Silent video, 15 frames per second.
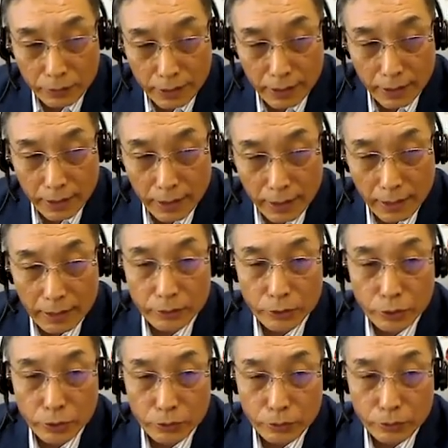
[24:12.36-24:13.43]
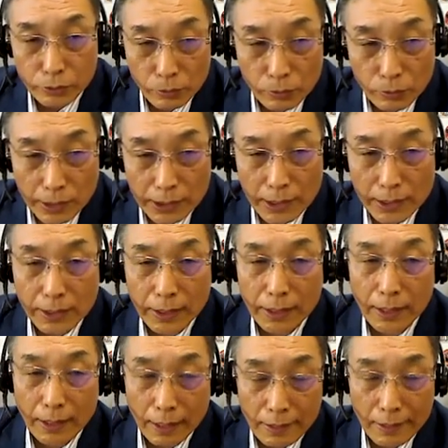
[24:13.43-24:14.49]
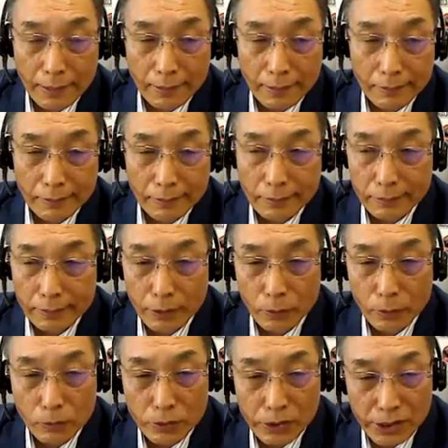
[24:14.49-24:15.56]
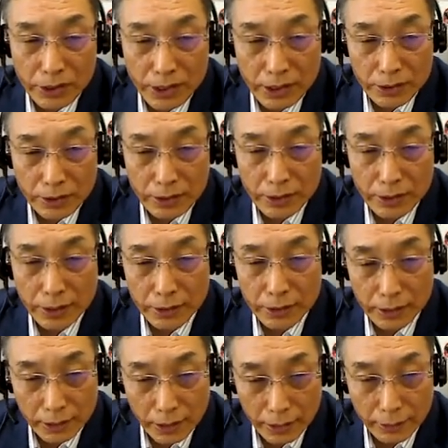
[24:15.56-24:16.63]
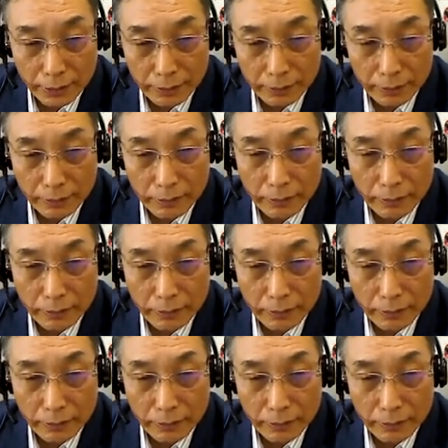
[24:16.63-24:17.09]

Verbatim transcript: Now, seven or eight years ago, I was doing the inspector